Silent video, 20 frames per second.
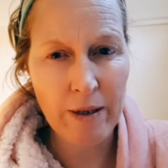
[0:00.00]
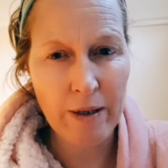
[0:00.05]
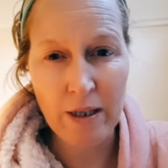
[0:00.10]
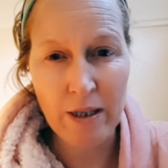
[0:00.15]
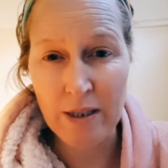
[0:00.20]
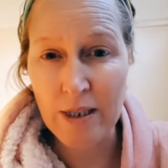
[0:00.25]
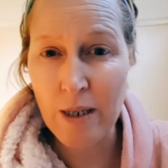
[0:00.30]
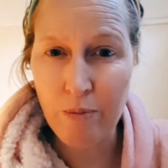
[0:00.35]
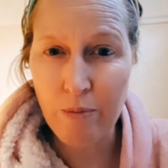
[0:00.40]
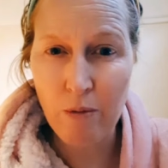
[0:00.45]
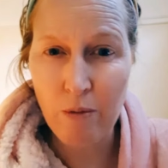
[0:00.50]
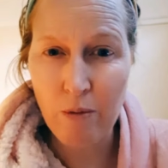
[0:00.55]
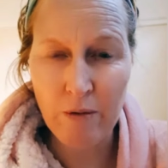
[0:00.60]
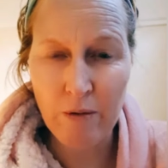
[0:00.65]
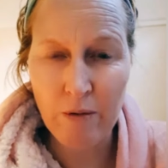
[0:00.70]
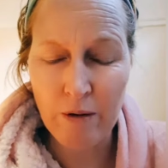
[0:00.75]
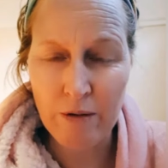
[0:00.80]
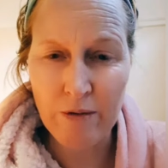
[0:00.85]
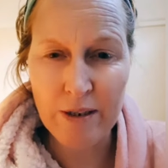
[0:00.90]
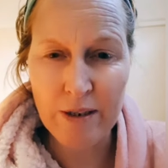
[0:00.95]
and I say,
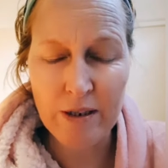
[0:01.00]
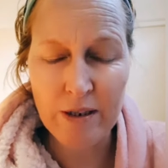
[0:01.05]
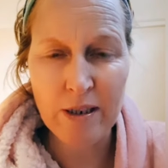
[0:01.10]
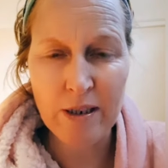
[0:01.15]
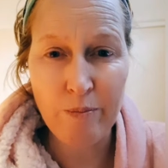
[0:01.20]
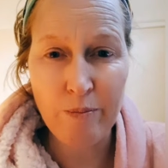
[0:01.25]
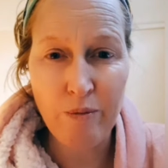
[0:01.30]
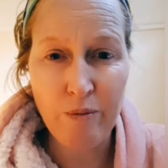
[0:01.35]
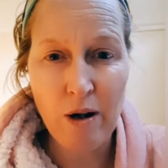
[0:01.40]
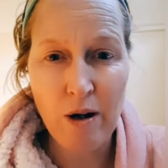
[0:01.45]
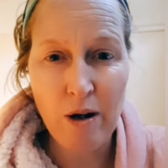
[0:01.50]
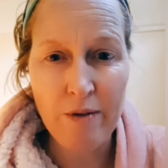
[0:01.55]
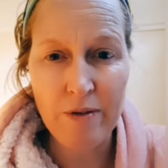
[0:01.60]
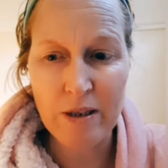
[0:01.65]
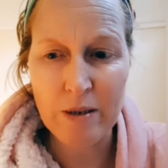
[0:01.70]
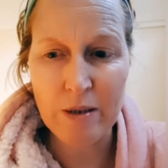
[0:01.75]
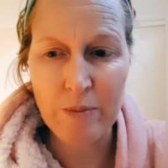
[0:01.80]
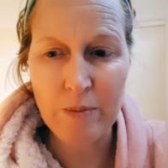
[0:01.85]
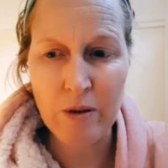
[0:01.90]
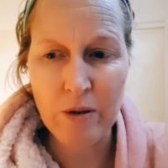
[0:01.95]
well, the reason I say private
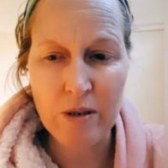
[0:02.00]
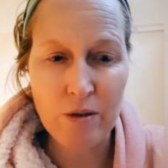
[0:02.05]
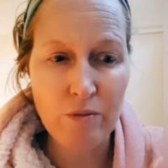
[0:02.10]
is because